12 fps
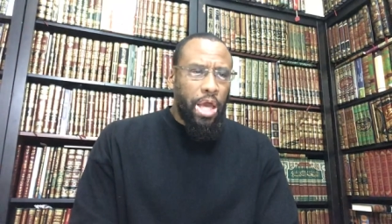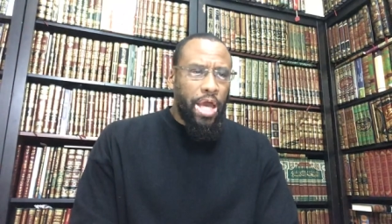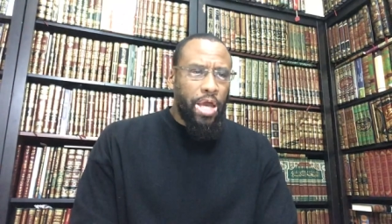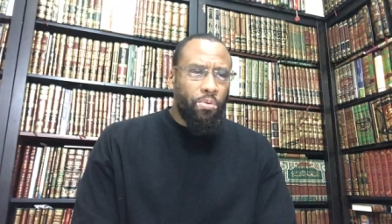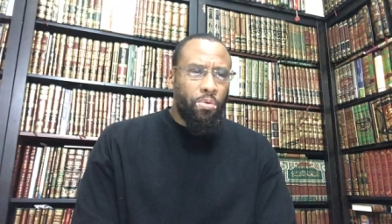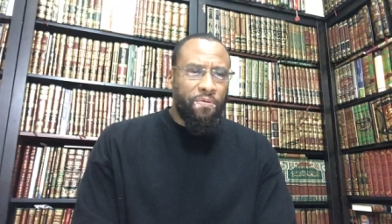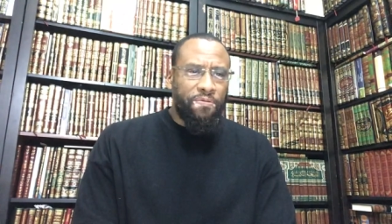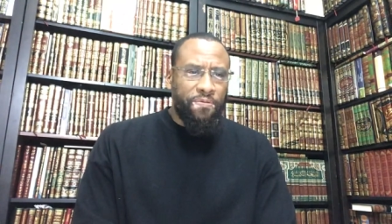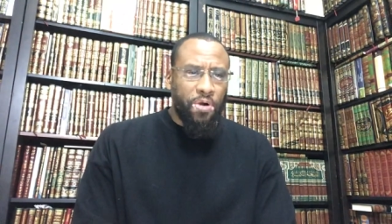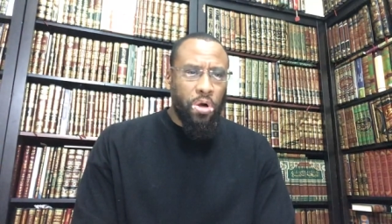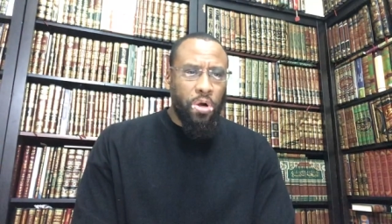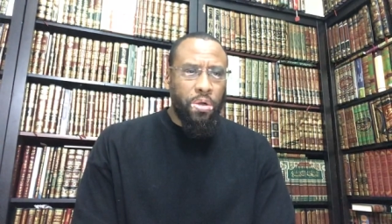and
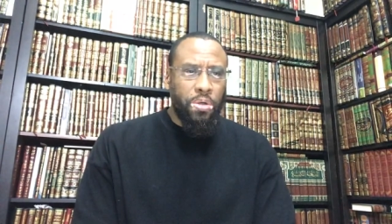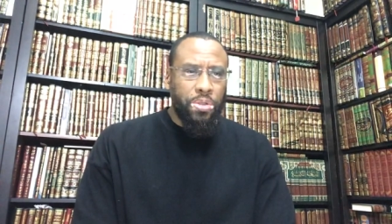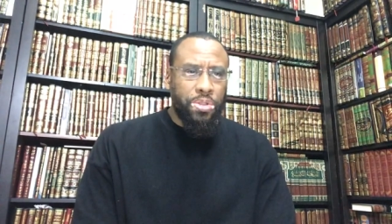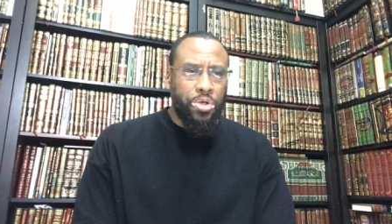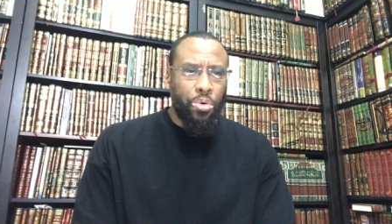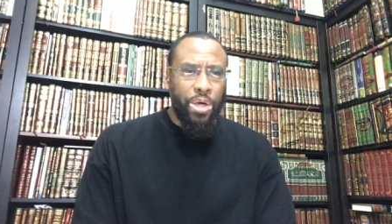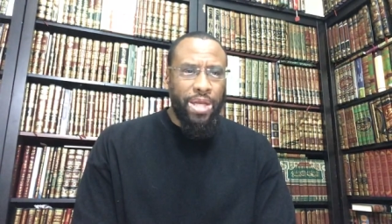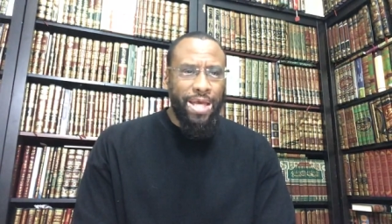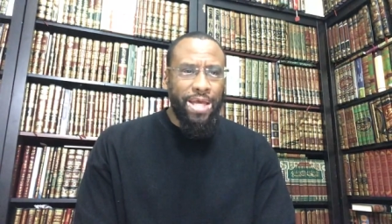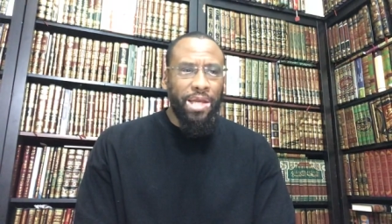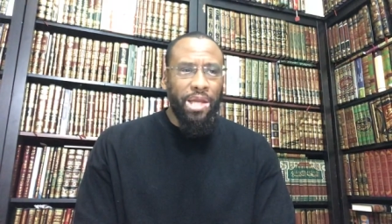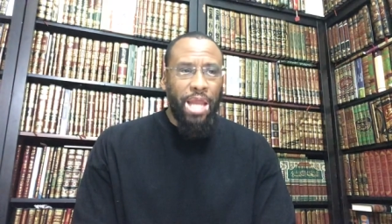refer to it
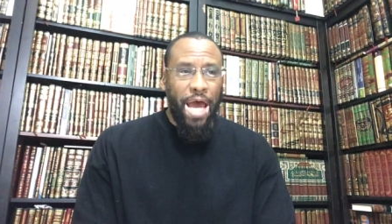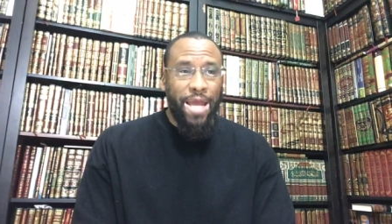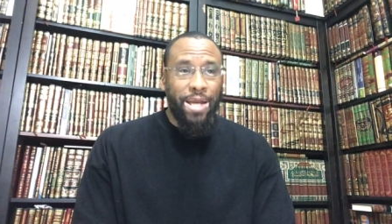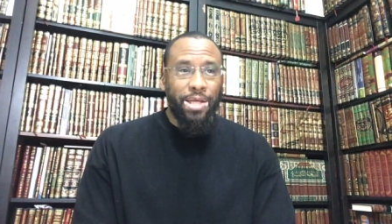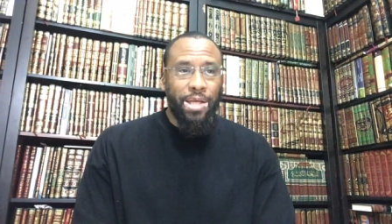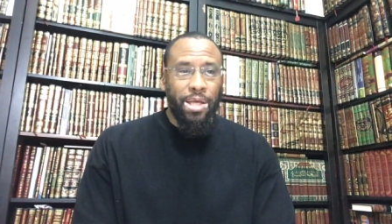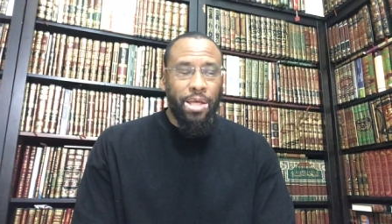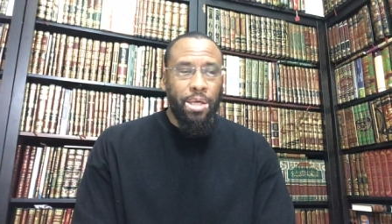in light